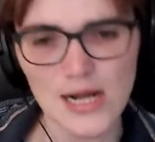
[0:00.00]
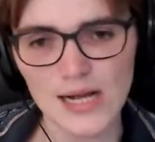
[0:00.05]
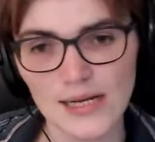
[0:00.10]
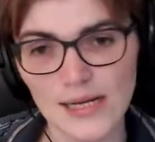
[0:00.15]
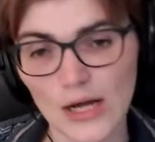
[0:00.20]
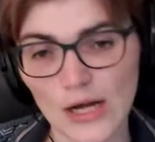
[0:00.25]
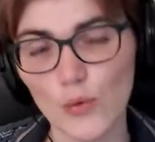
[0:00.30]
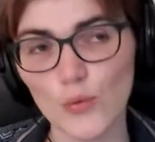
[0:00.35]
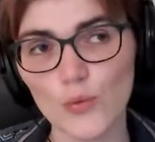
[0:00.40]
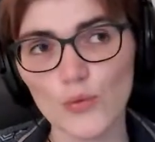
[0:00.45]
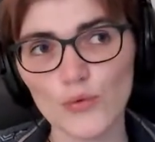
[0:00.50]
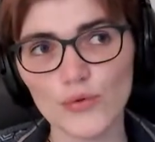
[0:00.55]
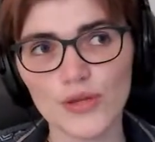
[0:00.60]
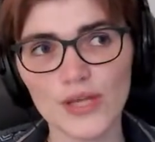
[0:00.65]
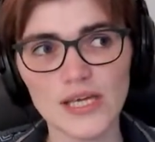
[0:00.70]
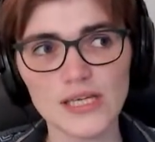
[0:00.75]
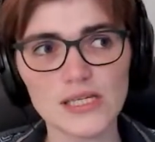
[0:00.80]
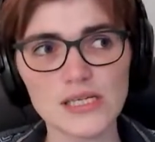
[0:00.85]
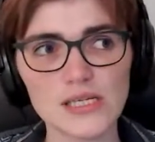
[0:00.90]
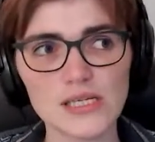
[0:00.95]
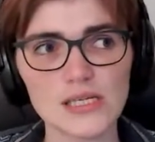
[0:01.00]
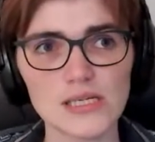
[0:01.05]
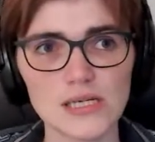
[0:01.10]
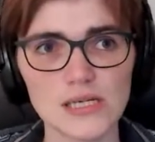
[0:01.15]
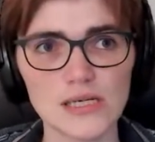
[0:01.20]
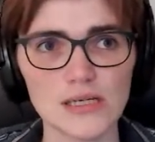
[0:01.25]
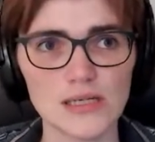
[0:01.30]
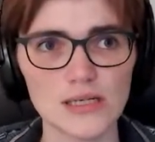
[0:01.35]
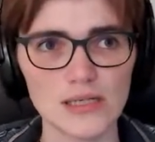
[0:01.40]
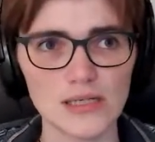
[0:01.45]
Now, this
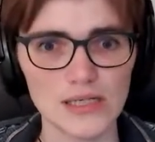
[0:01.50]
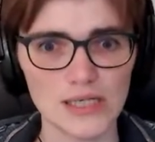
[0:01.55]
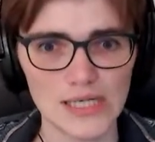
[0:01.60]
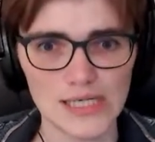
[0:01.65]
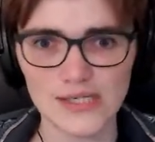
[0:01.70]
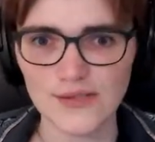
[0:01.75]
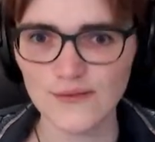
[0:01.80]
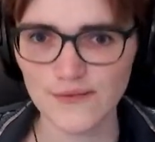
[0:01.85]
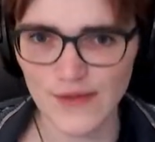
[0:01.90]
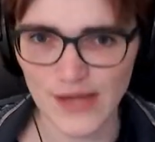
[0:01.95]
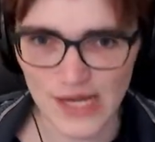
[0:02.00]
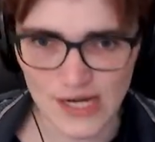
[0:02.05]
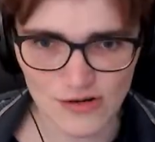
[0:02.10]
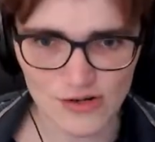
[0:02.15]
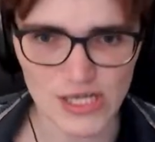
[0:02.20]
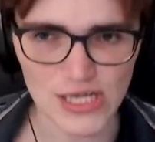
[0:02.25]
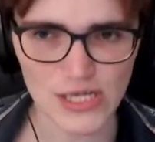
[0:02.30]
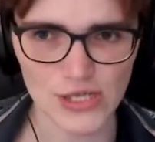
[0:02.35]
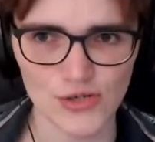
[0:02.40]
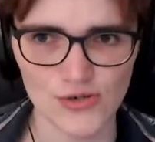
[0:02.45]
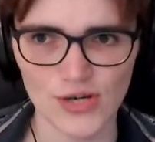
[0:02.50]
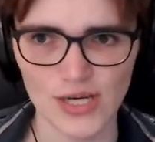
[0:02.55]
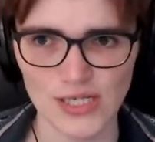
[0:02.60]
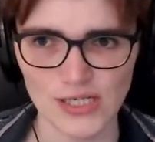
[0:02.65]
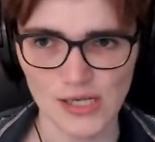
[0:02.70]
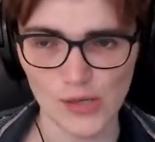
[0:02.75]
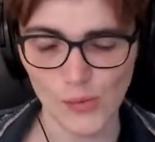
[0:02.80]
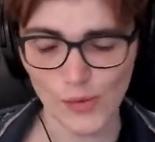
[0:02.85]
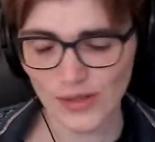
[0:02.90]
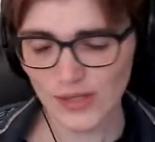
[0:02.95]
is very
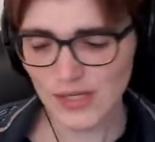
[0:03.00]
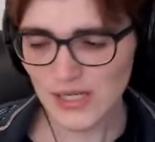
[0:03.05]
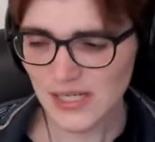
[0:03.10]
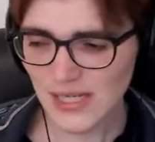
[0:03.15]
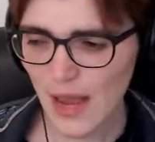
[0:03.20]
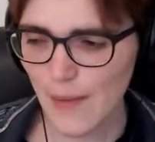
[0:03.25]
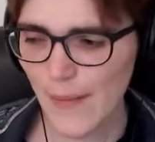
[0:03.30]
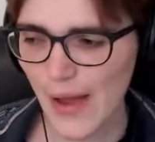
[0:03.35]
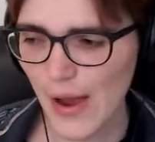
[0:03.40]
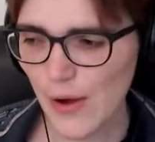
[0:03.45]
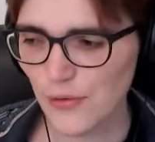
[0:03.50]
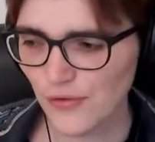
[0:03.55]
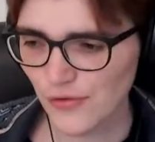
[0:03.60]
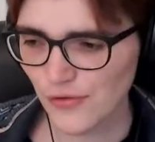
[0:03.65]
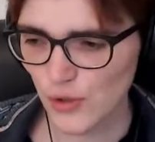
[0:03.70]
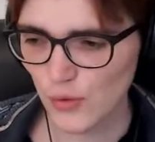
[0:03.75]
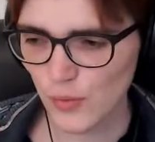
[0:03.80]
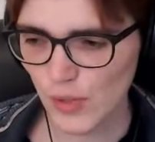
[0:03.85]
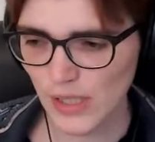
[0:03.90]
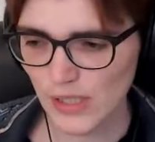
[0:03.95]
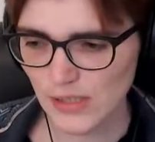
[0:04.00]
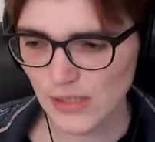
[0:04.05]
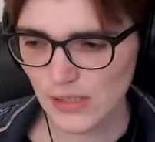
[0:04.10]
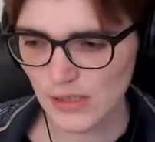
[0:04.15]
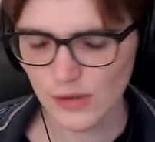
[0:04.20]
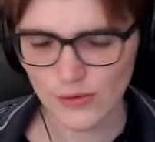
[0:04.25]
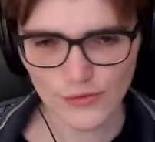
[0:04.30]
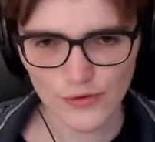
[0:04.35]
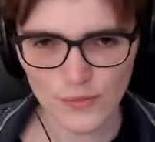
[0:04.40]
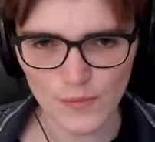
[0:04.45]
interesting. When this came out a
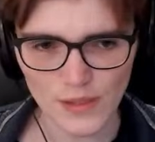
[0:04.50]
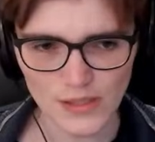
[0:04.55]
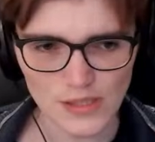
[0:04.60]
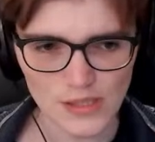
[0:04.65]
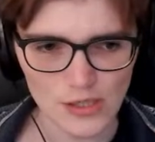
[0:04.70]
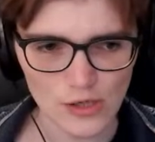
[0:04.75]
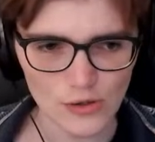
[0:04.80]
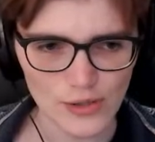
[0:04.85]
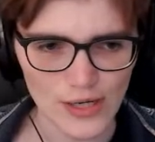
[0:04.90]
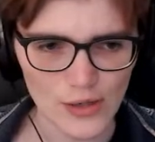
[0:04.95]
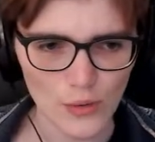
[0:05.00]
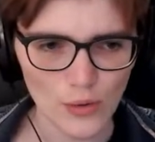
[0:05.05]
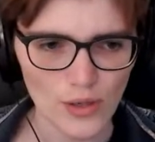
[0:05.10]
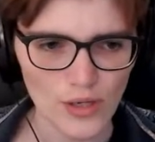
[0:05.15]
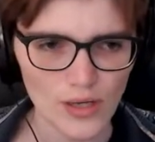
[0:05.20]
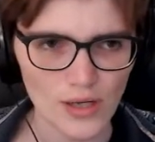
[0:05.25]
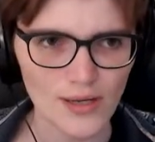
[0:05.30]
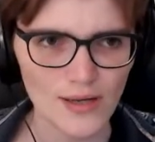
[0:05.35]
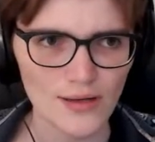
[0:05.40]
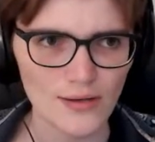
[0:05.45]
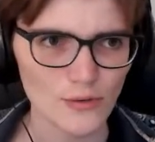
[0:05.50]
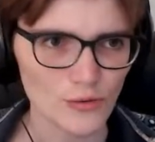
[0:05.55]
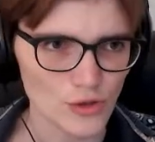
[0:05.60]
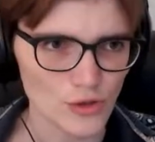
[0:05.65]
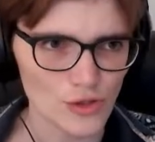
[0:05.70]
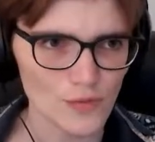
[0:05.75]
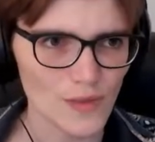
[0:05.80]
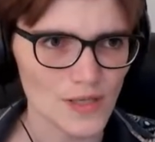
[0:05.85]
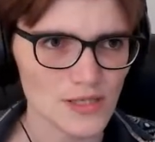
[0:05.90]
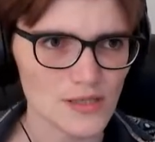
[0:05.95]
few months ago now, or
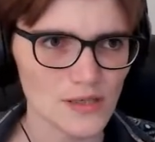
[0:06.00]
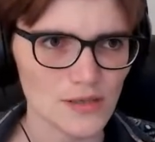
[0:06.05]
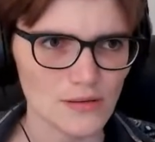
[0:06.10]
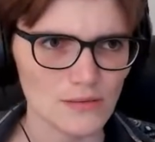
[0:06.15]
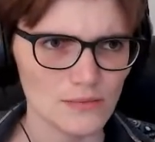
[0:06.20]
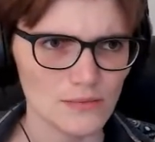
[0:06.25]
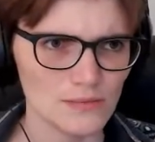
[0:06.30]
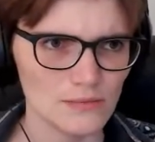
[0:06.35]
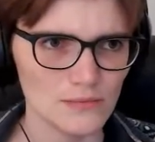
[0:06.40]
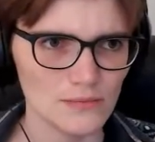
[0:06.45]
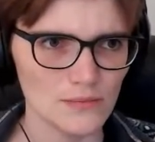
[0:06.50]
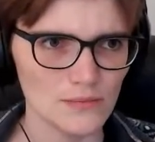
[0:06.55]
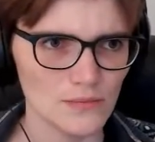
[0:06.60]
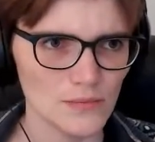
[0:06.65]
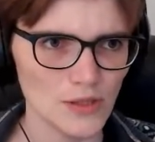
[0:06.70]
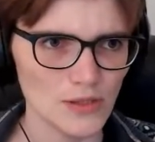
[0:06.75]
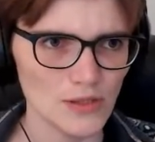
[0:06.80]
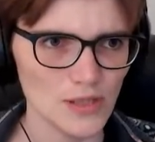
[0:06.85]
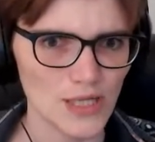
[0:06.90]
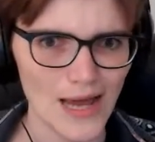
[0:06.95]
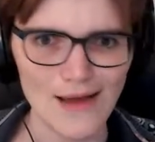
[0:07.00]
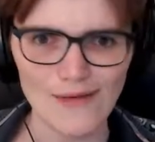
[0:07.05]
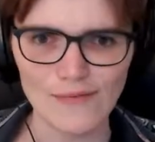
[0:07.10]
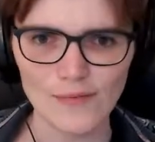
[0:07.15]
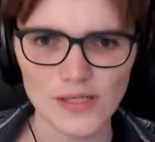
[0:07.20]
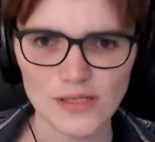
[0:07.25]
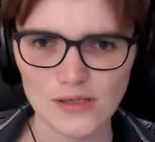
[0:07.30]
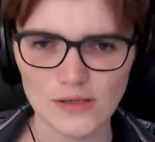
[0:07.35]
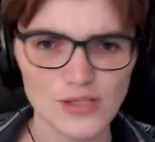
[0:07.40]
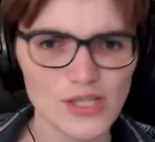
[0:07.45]
2 months ago, 1.5
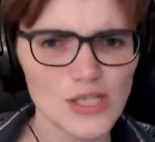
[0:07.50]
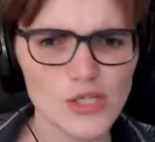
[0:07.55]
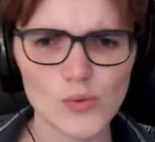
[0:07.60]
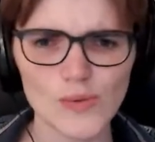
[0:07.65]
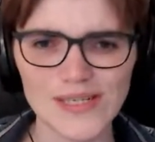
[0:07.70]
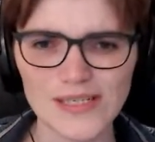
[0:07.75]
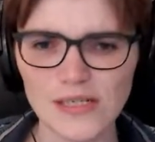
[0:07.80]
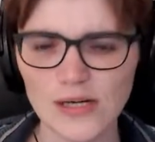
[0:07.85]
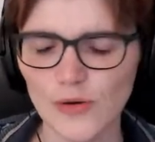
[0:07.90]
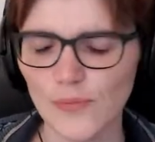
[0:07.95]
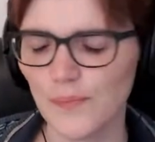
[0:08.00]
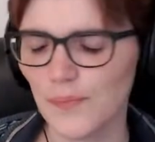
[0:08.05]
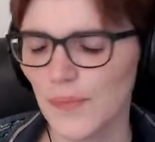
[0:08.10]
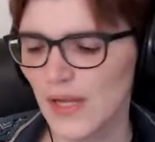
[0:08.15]
months ago, 6 weeks ago,